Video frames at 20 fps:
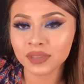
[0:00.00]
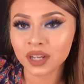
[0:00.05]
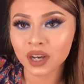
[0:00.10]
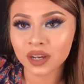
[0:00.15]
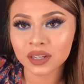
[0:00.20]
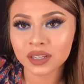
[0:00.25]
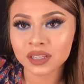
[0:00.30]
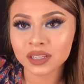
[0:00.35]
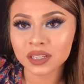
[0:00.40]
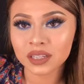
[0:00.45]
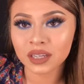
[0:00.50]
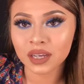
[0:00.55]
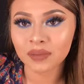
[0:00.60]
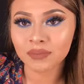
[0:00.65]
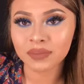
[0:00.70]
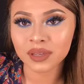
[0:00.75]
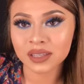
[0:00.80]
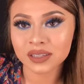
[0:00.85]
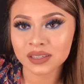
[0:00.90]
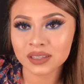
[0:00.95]
honestly,
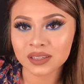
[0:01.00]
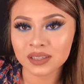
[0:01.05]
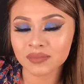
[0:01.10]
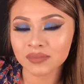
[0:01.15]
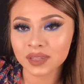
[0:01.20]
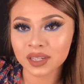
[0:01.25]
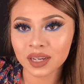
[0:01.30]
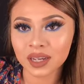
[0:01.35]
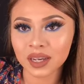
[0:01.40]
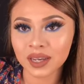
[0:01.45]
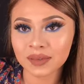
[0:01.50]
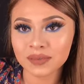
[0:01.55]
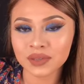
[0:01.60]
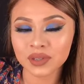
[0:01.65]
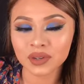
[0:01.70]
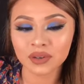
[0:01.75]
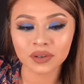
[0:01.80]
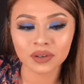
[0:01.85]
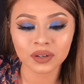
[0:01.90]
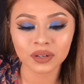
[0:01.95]
I'm busy
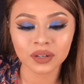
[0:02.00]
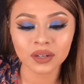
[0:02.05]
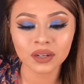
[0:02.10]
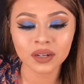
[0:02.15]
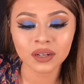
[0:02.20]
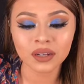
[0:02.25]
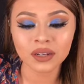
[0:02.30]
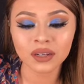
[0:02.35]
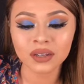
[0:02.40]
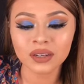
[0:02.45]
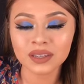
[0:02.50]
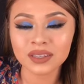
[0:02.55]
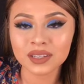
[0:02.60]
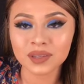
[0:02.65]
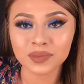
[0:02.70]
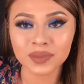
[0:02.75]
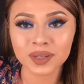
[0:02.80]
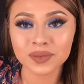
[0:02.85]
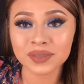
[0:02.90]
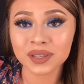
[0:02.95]
sometimes, or
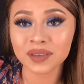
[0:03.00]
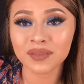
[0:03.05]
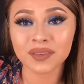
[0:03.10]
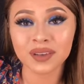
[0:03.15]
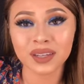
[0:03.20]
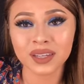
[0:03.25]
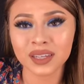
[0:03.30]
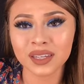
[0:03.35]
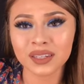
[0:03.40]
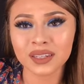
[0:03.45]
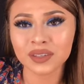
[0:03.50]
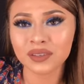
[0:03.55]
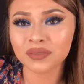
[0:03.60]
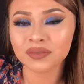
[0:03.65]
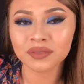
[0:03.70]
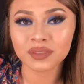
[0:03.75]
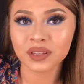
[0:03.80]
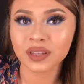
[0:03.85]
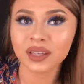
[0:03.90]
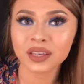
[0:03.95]
sometimes I really
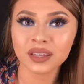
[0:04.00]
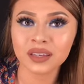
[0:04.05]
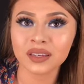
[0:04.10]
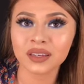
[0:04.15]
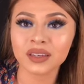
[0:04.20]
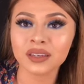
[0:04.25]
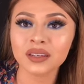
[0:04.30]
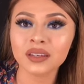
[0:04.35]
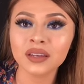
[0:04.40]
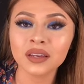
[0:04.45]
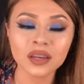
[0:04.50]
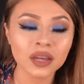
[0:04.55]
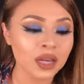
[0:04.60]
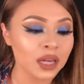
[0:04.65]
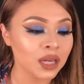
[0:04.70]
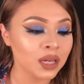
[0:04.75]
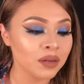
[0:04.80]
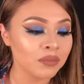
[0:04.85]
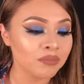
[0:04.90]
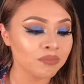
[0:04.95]
don't feel like it.
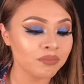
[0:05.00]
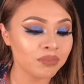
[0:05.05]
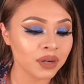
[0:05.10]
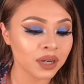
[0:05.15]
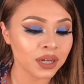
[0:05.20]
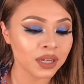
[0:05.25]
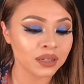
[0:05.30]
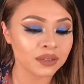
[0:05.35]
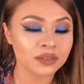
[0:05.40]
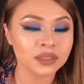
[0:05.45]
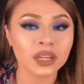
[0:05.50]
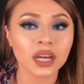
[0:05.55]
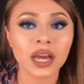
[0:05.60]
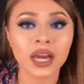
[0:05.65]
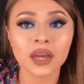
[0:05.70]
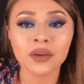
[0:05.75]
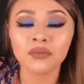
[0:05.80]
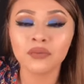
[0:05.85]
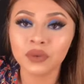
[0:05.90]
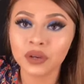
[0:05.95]
But
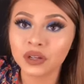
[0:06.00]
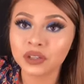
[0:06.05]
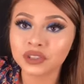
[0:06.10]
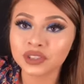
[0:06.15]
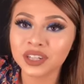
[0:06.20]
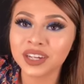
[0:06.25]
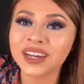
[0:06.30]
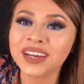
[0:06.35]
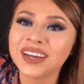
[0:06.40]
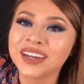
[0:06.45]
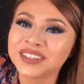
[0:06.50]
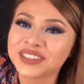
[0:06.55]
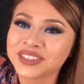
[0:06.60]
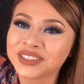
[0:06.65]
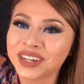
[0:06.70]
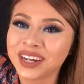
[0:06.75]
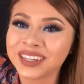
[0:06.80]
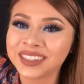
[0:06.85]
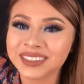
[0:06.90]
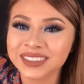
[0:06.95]
I will
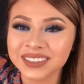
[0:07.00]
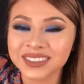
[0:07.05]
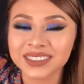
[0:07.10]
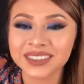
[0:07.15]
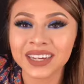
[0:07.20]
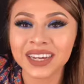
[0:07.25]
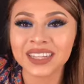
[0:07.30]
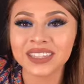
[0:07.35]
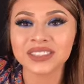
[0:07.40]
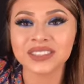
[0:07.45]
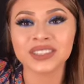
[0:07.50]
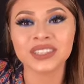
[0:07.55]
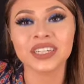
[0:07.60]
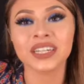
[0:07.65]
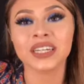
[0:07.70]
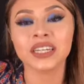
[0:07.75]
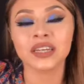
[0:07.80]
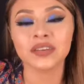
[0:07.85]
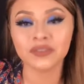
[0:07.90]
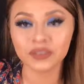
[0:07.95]
try to answer
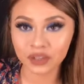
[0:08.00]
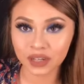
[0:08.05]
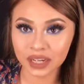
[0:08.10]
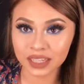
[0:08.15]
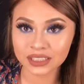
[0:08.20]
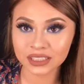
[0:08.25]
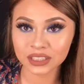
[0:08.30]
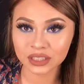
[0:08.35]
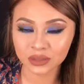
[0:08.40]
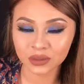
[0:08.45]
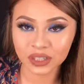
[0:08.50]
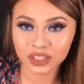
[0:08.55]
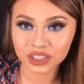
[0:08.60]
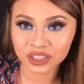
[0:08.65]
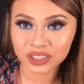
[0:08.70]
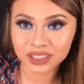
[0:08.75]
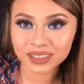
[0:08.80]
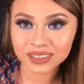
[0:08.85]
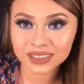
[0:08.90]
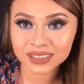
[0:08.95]
any of you guys'
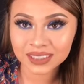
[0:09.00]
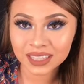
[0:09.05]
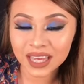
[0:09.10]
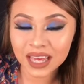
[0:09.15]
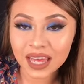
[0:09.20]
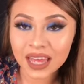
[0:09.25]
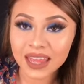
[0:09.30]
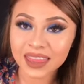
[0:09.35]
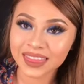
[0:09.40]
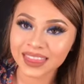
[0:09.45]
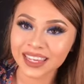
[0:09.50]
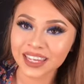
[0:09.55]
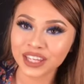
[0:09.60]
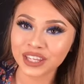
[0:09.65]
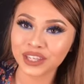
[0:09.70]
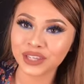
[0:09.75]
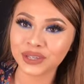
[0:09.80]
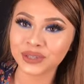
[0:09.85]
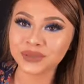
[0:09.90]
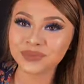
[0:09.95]
questions.
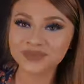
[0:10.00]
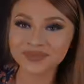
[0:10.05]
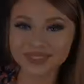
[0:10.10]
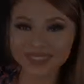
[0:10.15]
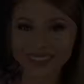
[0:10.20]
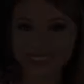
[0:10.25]
Thank you.